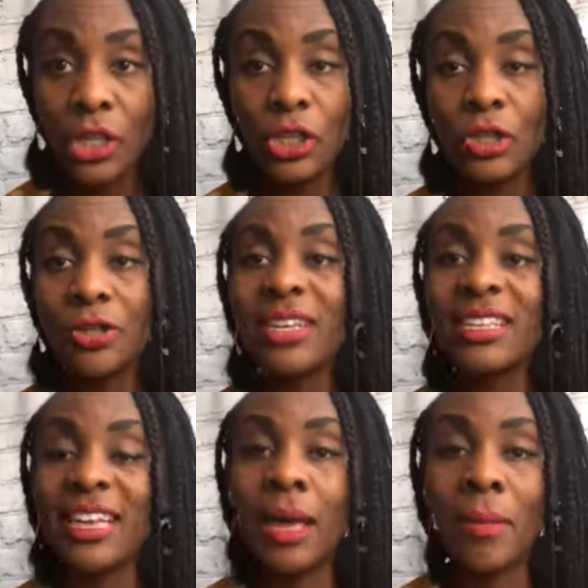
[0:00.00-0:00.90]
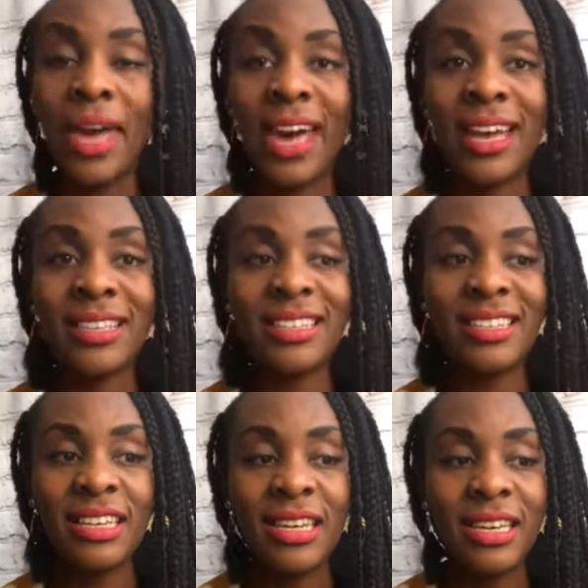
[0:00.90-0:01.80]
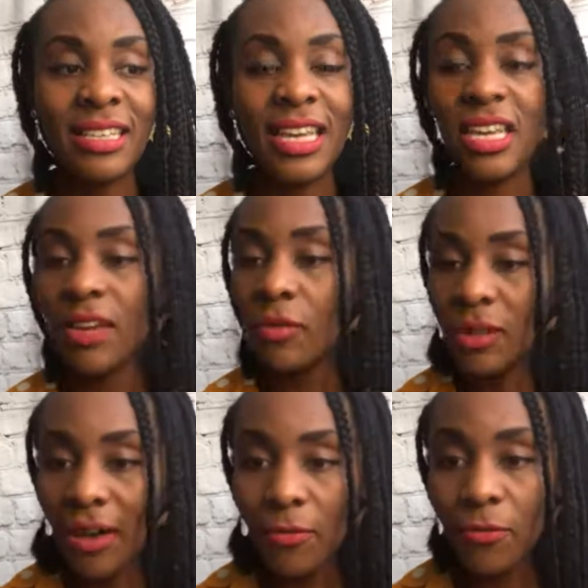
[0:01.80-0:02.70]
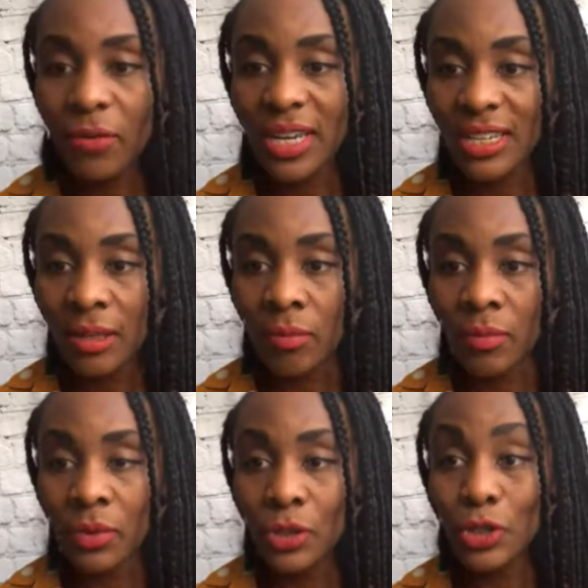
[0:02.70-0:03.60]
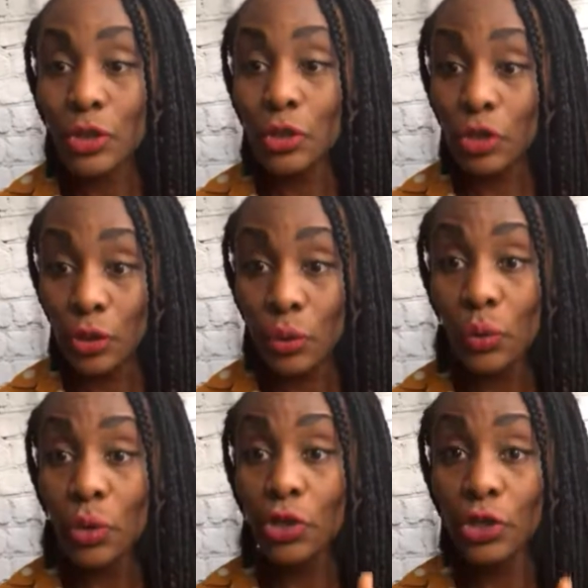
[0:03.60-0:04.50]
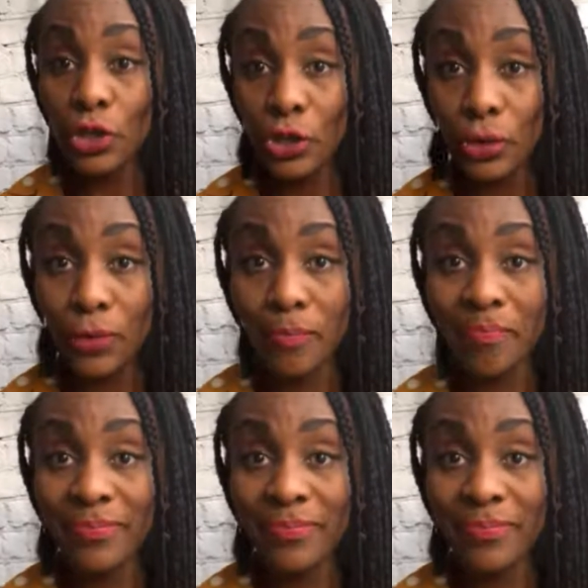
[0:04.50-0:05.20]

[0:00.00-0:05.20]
You look at them and they give you that freedom to do you.